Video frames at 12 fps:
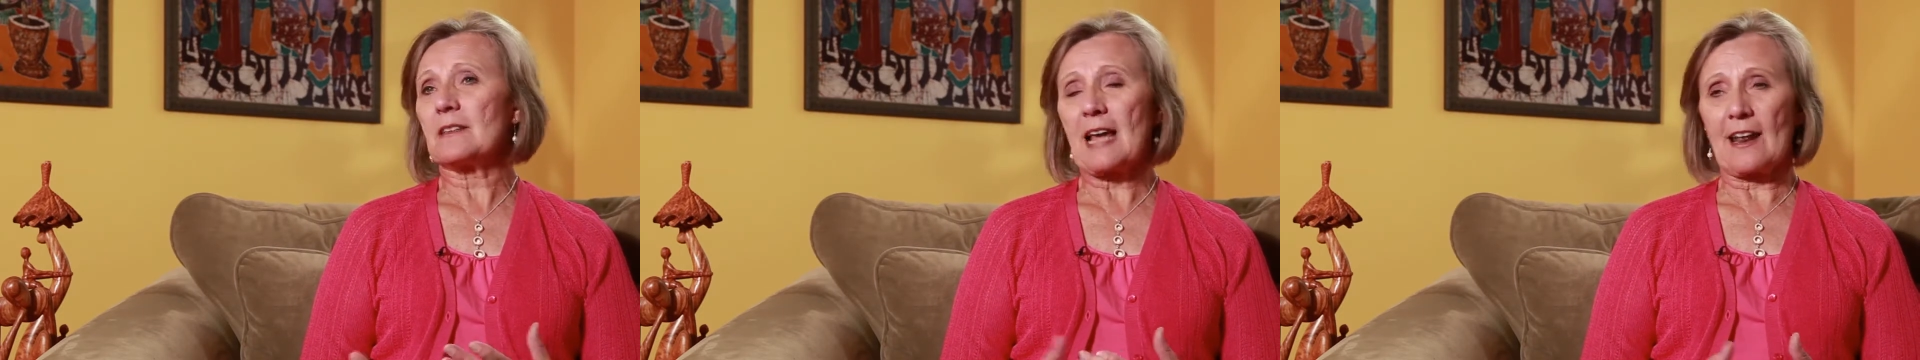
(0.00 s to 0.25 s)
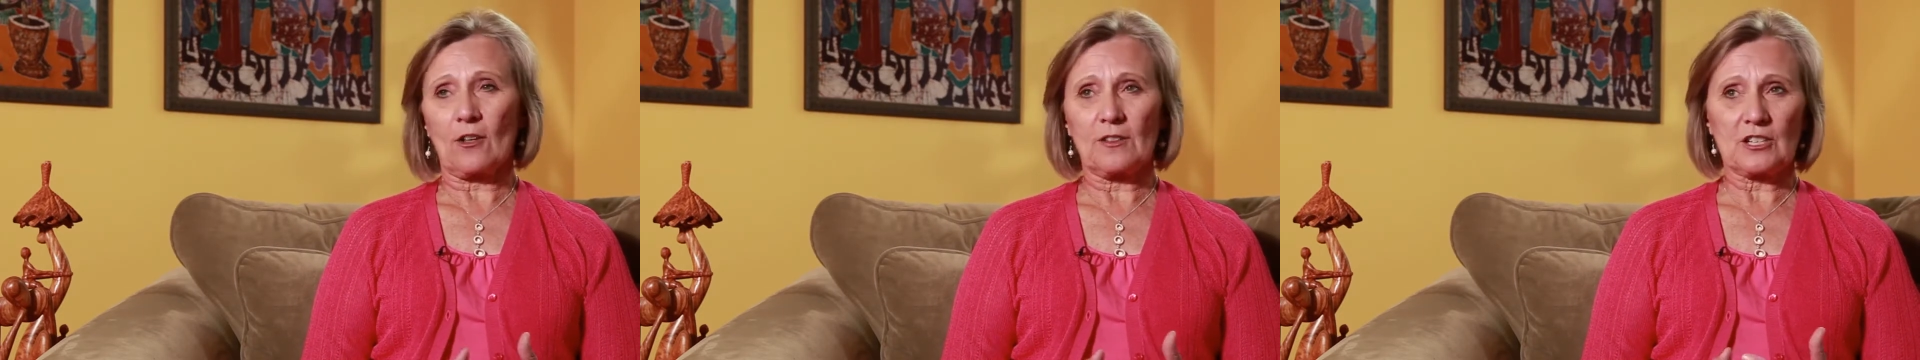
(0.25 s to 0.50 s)

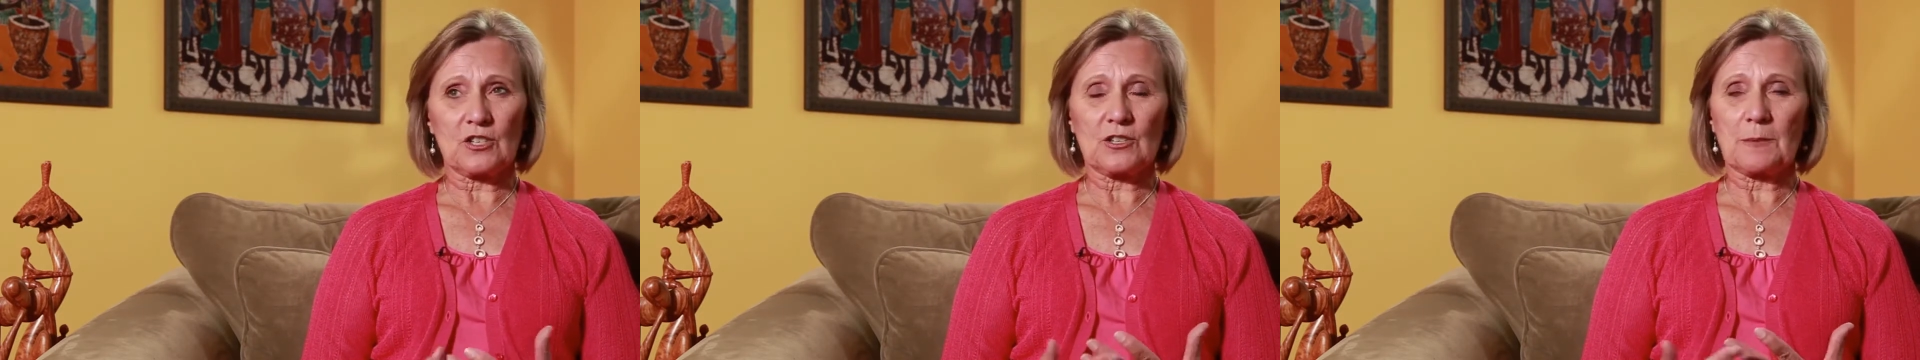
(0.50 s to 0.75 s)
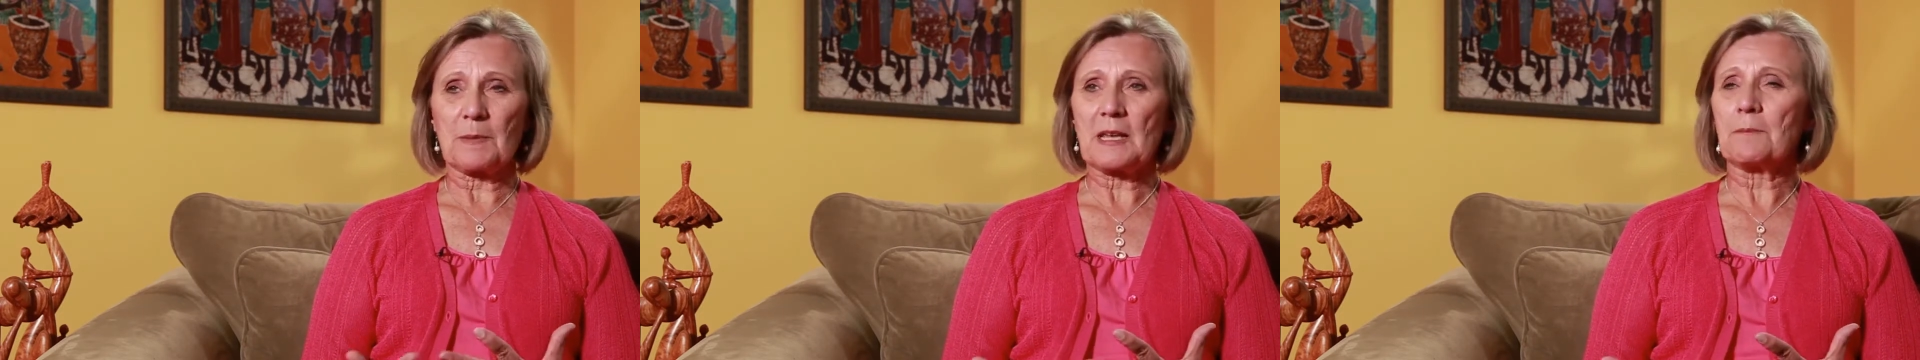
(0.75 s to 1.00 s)
not only to
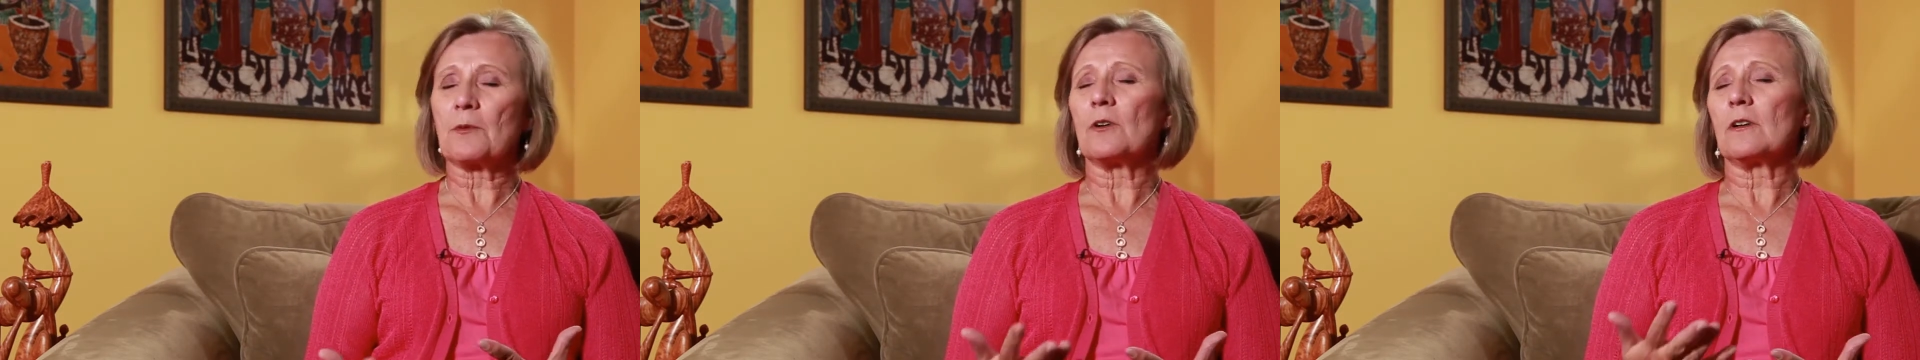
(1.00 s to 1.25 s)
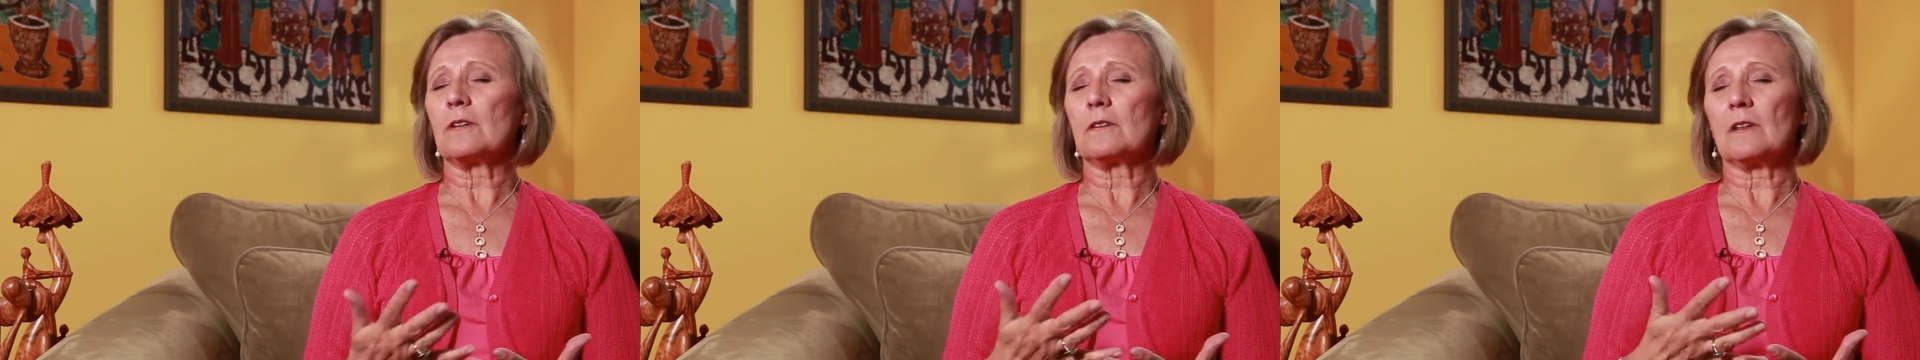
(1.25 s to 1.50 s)
the
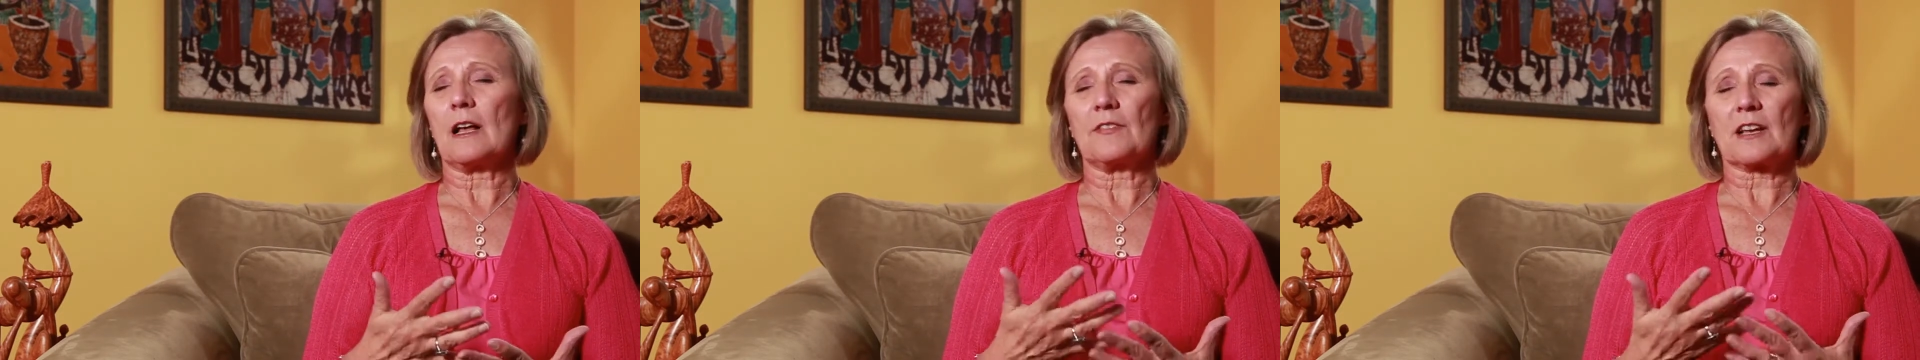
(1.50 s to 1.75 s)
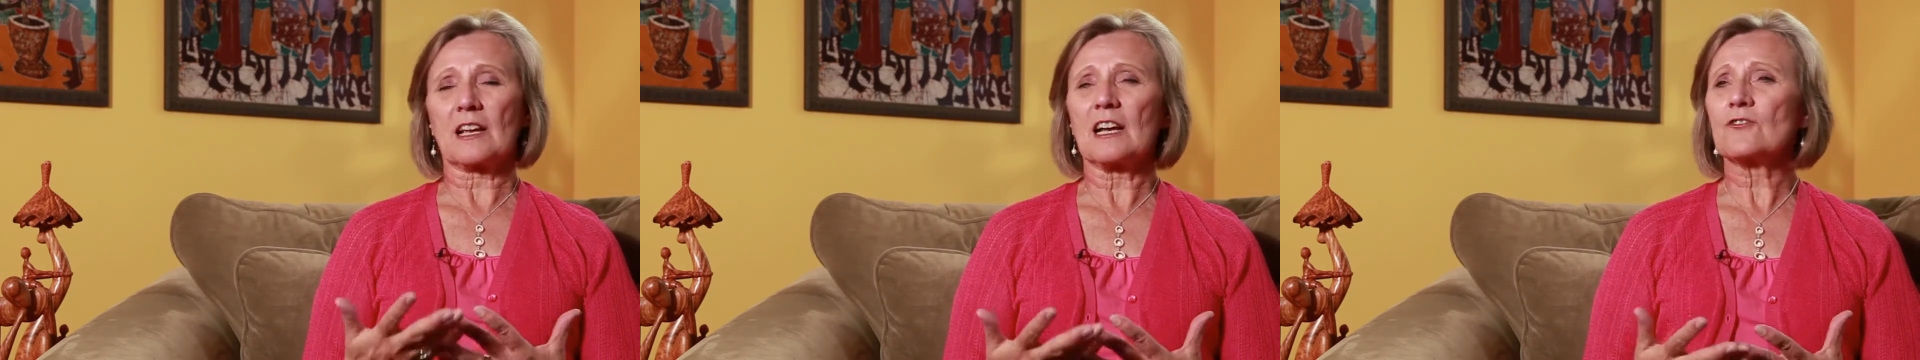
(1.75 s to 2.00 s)
people of the
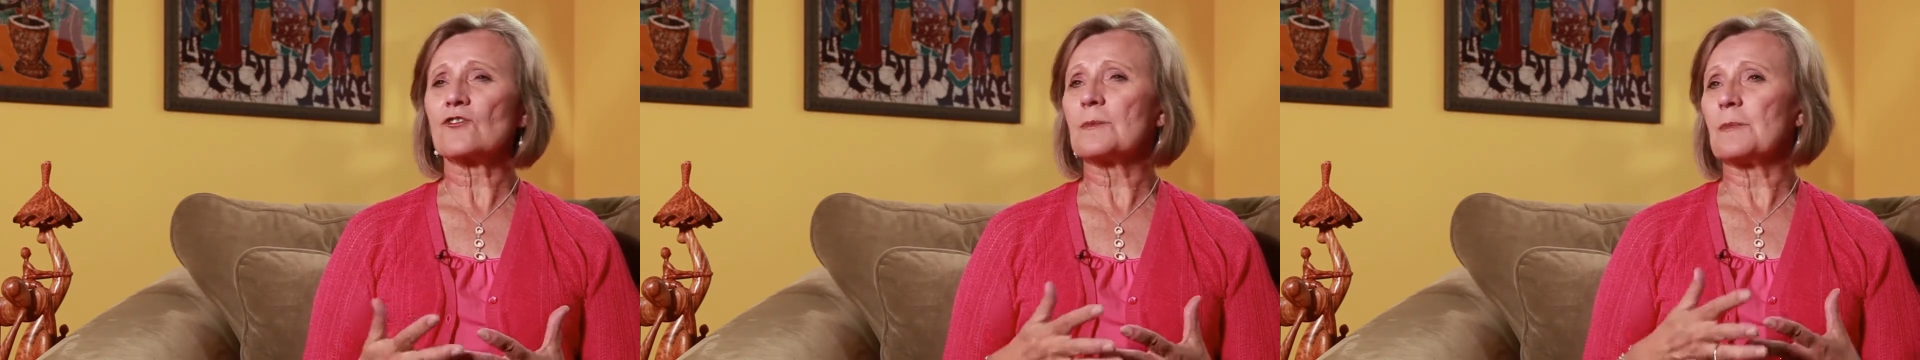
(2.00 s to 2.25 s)
country,